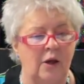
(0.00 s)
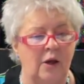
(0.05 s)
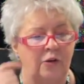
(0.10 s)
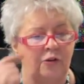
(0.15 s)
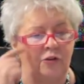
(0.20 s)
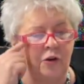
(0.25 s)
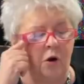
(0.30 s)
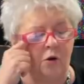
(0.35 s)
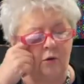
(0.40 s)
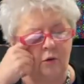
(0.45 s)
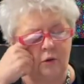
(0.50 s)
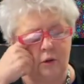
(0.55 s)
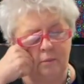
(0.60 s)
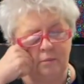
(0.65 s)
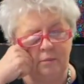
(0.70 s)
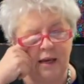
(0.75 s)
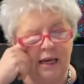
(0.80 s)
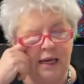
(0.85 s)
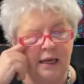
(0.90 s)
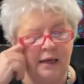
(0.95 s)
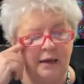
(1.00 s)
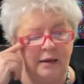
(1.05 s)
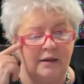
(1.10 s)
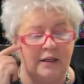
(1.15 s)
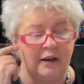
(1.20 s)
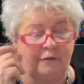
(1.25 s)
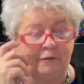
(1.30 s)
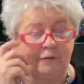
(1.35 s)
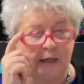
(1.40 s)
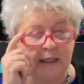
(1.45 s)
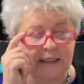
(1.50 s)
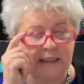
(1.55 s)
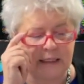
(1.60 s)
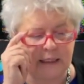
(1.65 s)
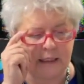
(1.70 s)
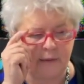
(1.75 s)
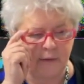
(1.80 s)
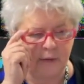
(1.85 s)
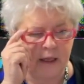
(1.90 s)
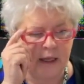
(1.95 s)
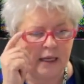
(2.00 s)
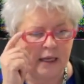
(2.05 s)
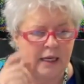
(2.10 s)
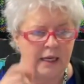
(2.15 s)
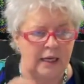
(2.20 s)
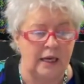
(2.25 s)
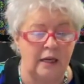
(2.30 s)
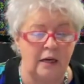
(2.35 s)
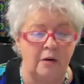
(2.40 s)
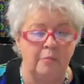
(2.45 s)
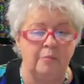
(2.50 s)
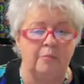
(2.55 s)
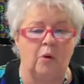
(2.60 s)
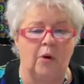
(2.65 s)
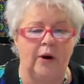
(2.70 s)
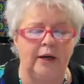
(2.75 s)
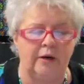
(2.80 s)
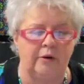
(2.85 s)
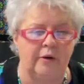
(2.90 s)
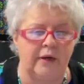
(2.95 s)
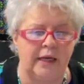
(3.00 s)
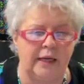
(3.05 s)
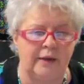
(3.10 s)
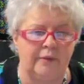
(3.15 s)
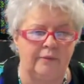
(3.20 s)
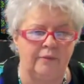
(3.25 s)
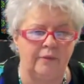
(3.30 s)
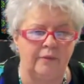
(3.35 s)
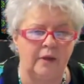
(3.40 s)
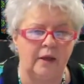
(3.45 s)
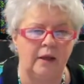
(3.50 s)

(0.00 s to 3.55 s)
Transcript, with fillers: so the main difference in embroidery,